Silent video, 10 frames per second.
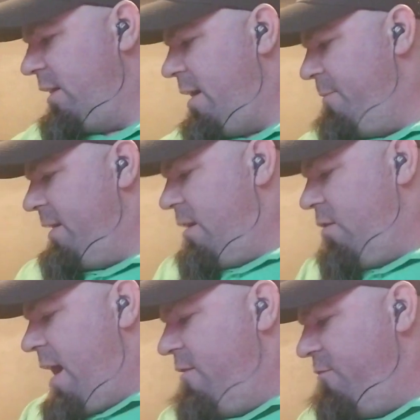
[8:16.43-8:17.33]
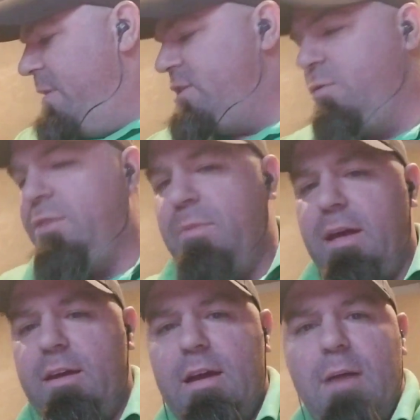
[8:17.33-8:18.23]
I mean, I don't have much with
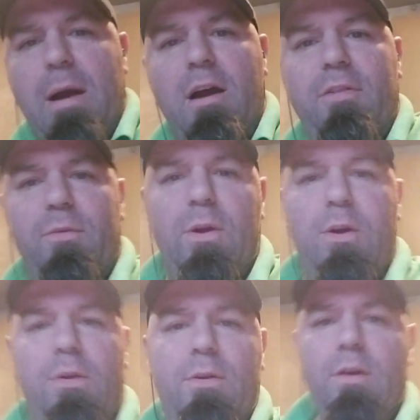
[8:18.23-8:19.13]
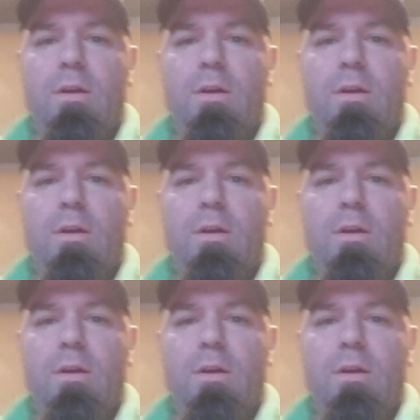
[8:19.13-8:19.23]
me. I'm out on the road.